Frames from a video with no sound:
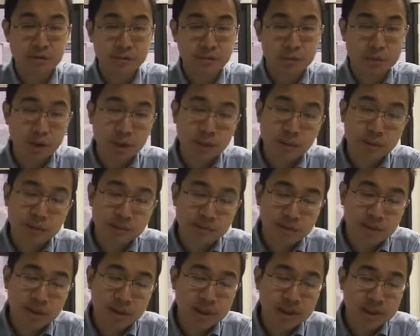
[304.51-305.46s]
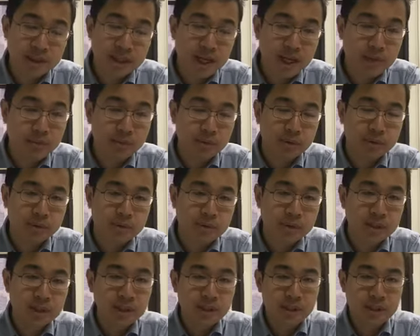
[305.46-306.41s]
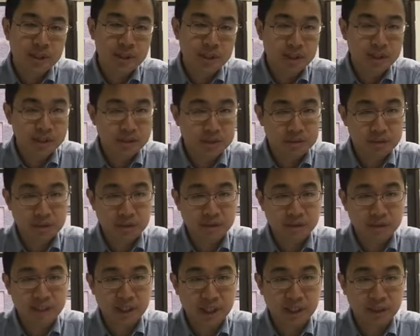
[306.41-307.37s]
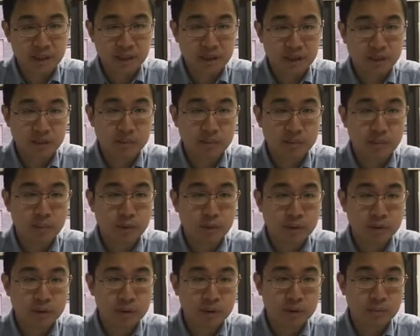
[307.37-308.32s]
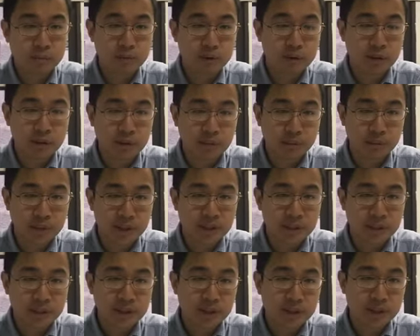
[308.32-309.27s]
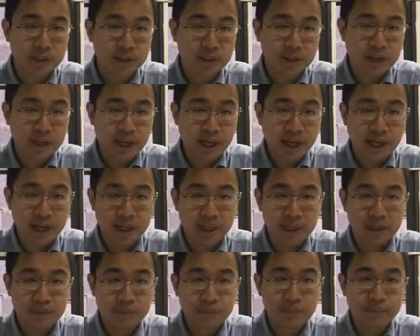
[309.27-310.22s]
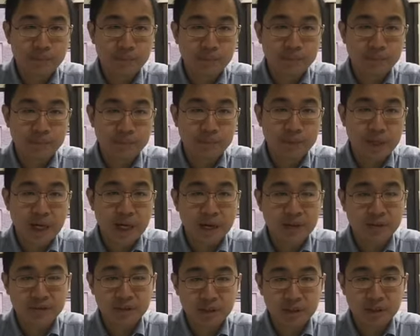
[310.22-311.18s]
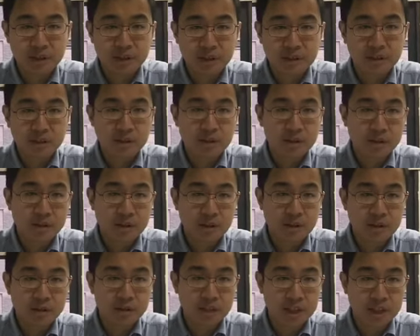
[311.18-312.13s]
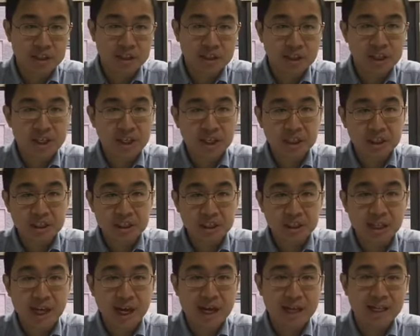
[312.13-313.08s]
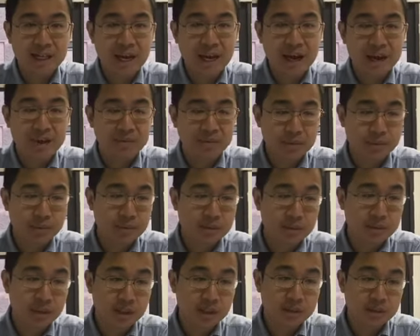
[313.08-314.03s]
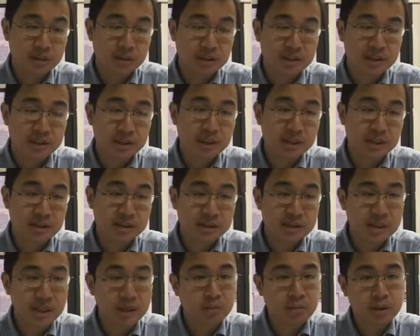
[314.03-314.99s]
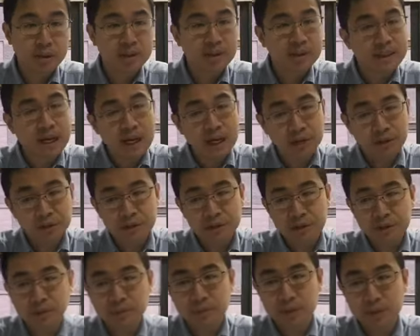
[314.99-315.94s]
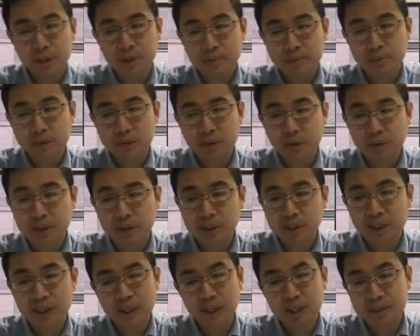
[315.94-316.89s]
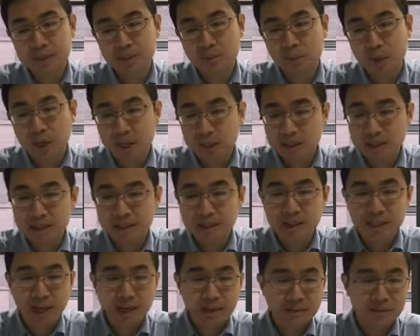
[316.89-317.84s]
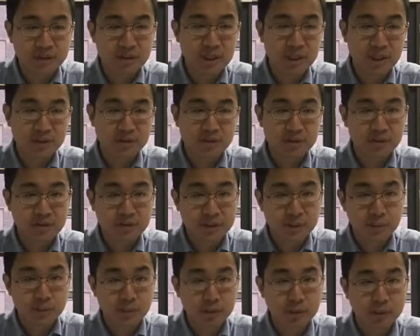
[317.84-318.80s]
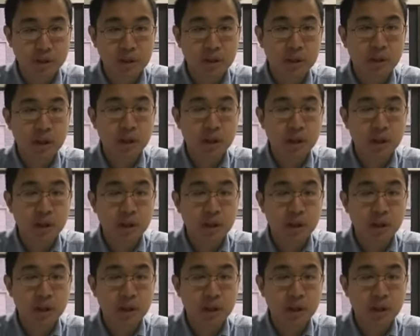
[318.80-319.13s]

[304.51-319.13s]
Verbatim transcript: employment, for example, a history of steady employment and having a good education and having particular skills that would allow you to be employed, as well as an affidavit of support,